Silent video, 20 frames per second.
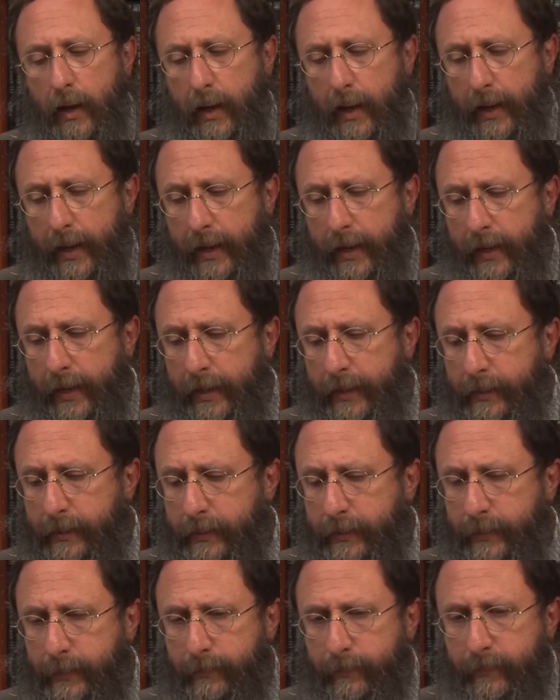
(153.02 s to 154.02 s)

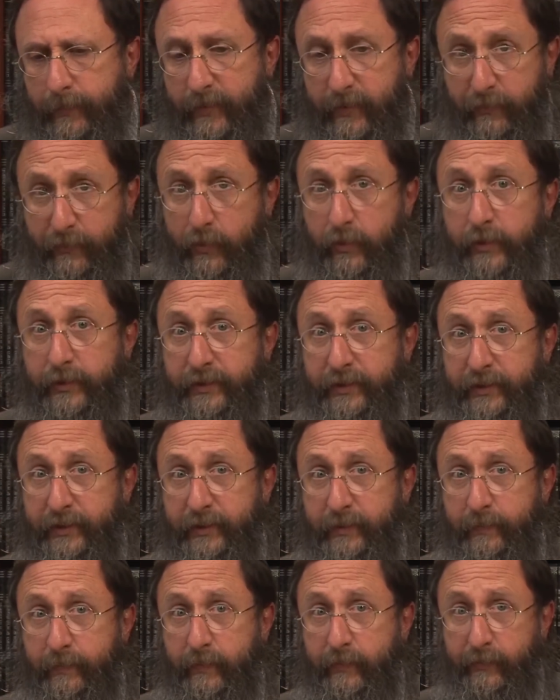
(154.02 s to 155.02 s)
and the
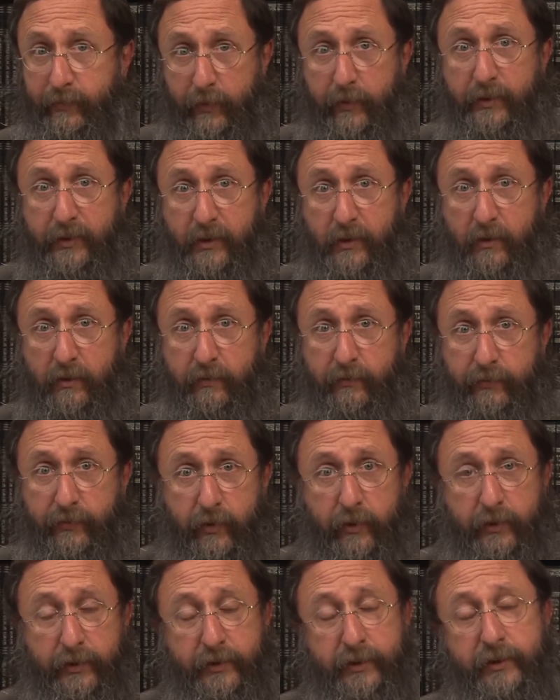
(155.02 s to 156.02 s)
verse, first
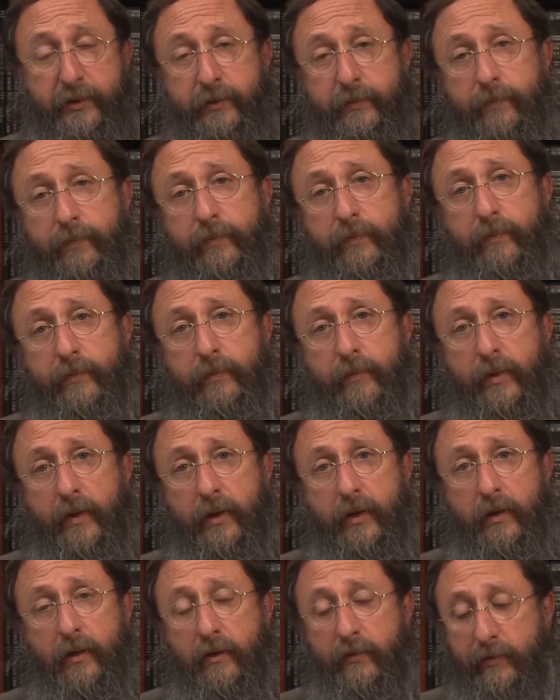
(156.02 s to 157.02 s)
verse
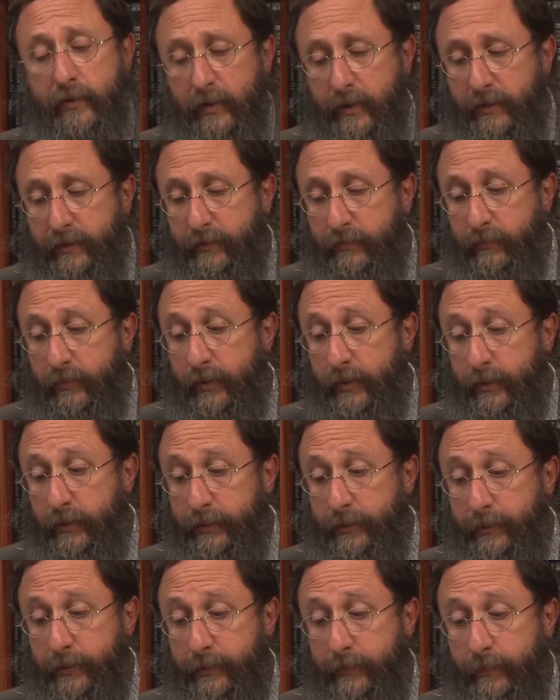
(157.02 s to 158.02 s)
in Leviticus
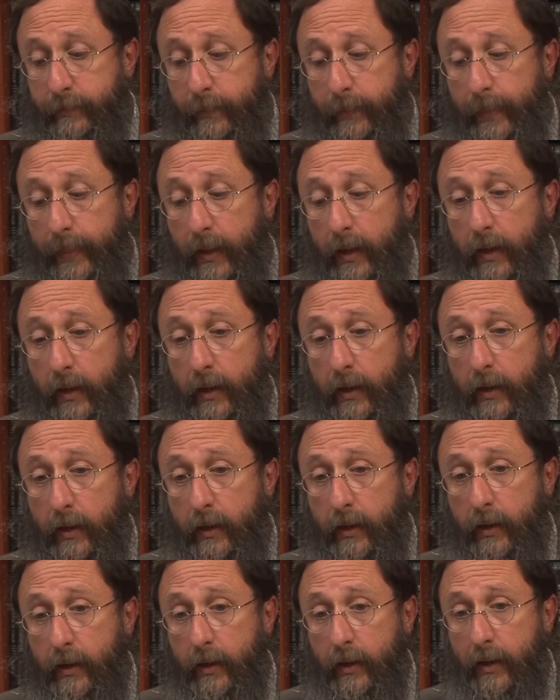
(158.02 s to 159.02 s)
reads,
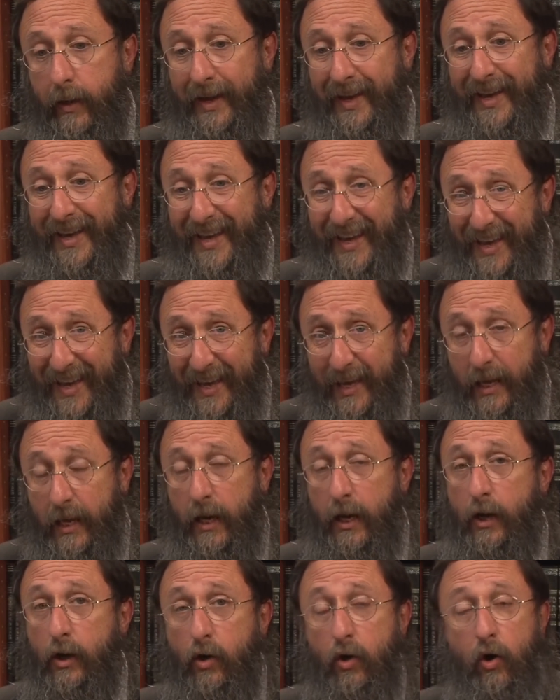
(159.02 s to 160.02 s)
"He
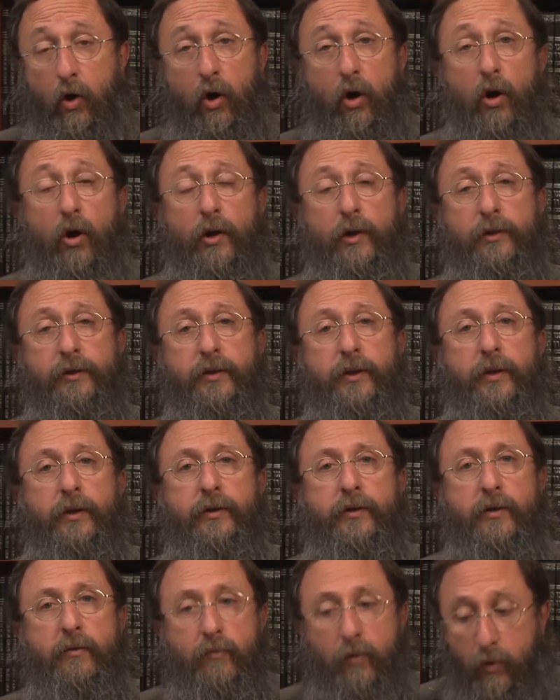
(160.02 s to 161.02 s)
called
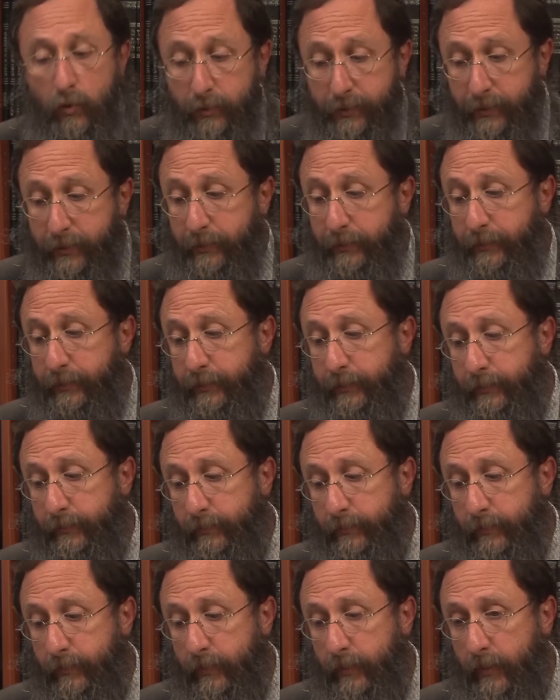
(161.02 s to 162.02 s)
to Moses,
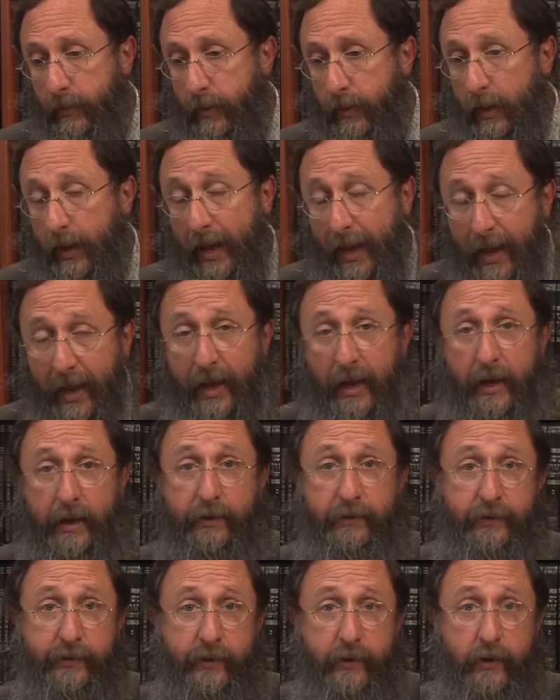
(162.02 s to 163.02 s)

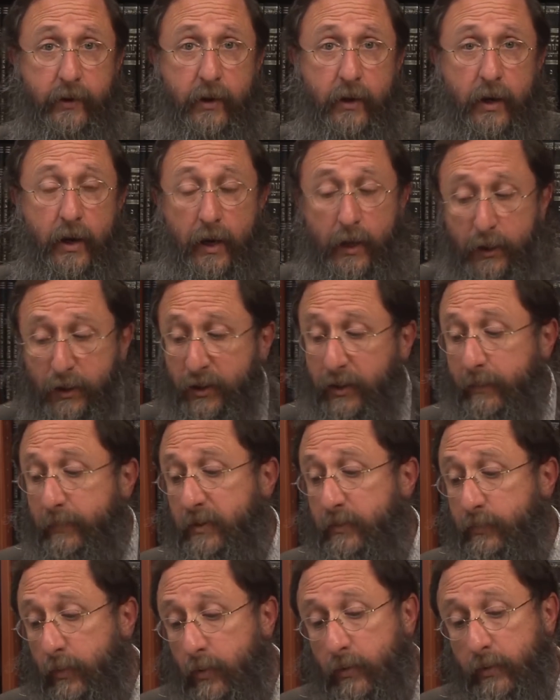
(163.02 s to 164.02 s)
and Hashem
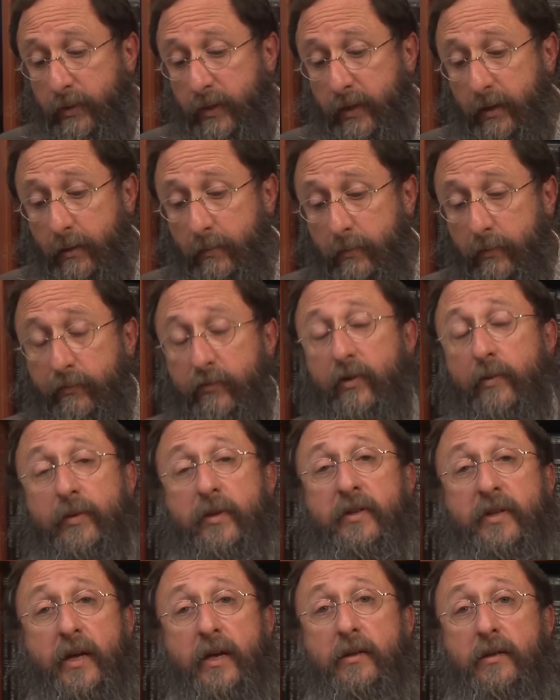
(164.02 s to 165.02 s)
spoke to him from
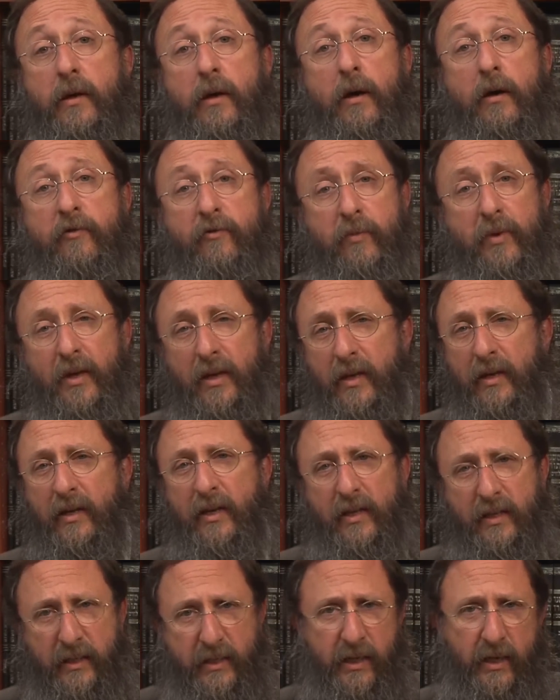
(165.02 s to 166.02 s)
the tent of meeting,
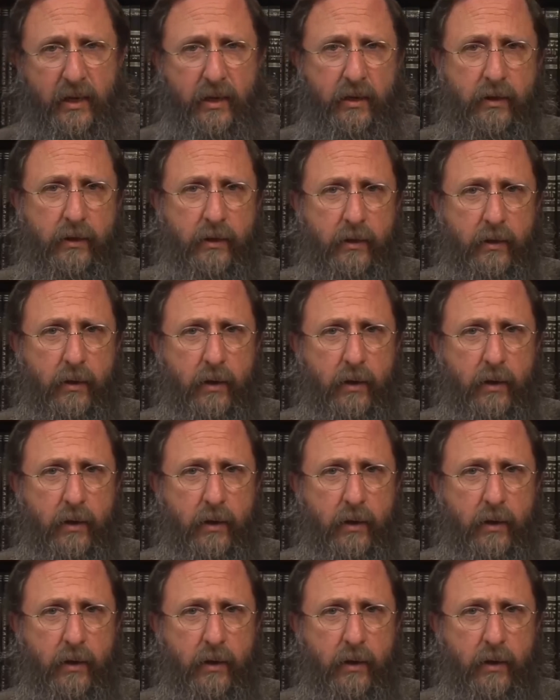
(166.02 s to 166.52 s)
saying,"